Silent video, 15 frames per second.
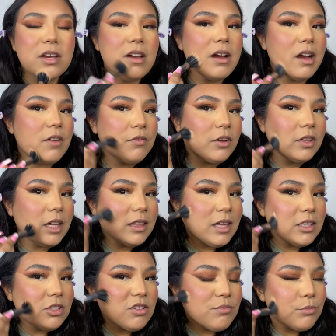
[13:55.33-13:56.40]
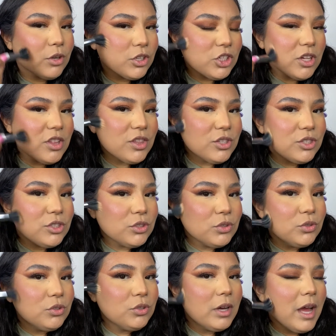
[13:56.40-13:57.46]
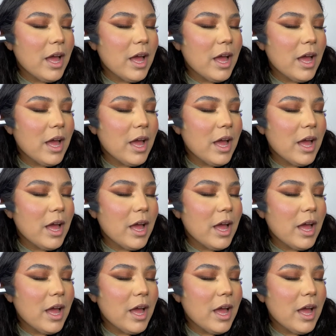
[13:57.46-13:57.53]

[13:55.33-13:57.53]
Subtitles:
I feel like that just merges the two